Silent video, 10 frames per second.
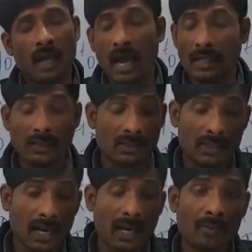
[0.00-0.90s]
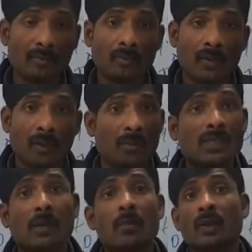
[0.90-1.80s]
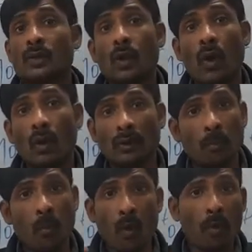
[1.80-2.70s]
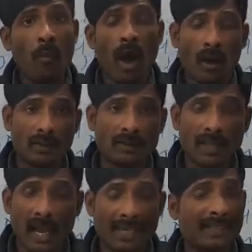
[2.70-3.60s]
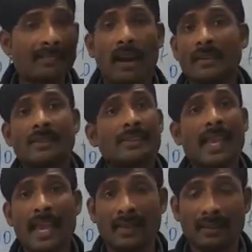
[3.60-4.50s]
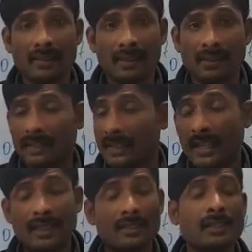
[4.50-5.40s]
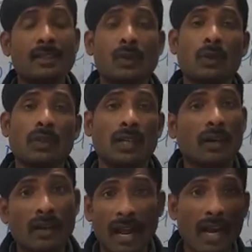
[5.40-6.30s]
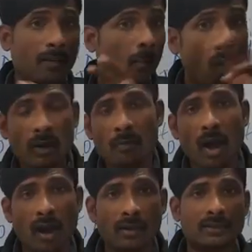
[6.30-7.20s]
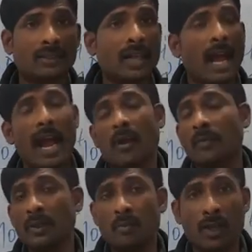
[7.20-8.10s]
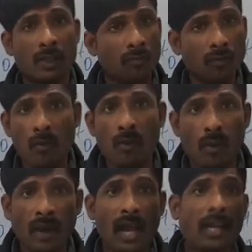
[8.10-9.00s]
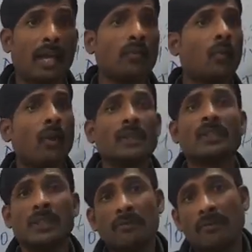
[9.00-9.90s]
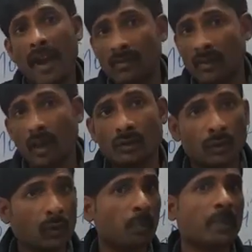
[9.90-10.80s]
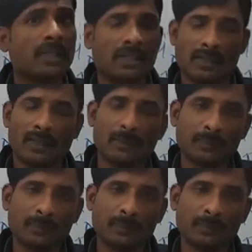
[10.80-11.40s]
At the time, Visambar saw the pock marks and started saying that I didn't know the girl had pock marks. I have been made fool, and I wanted 5,000 rupees.